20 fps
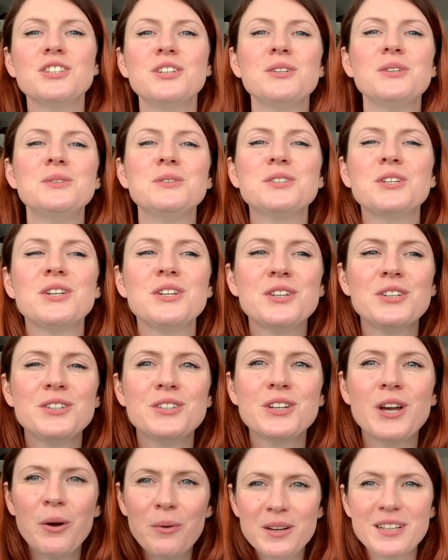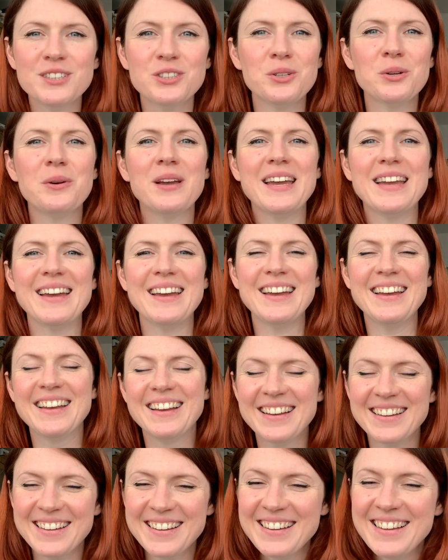you to go and do it.
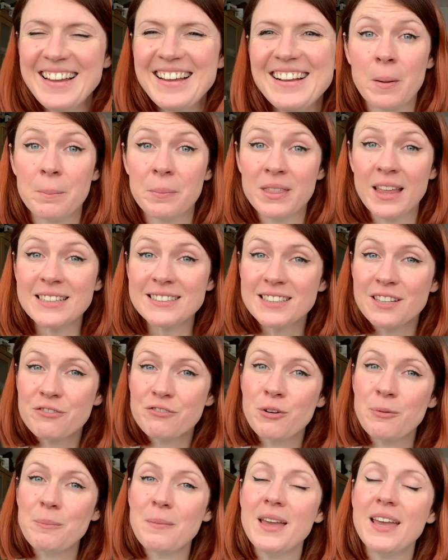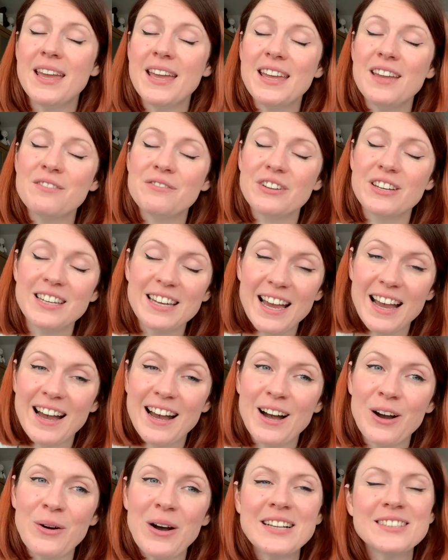But that's it from me for
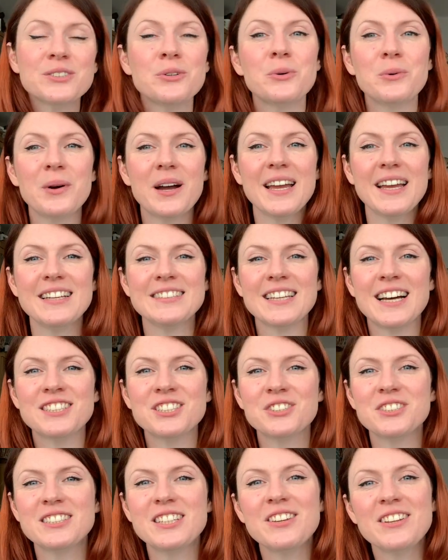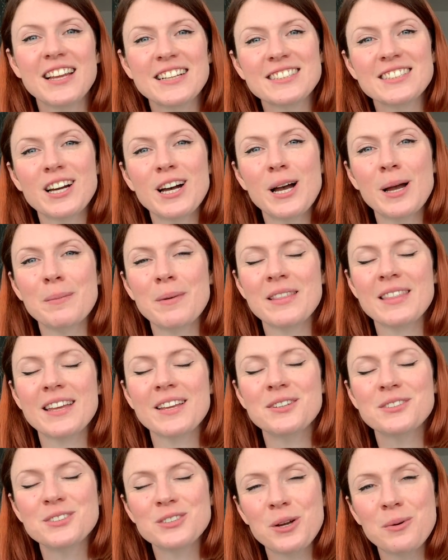now. As always, I shall see you next time, and
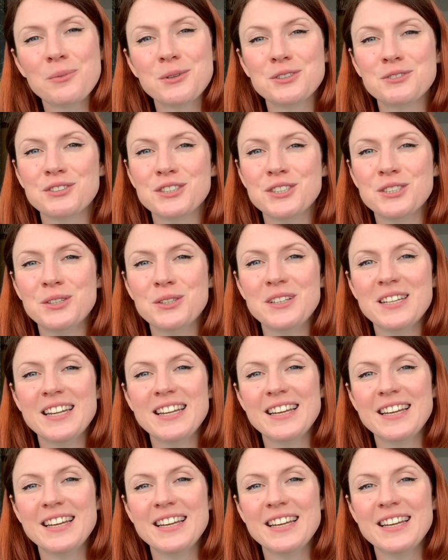thank you so much for tuning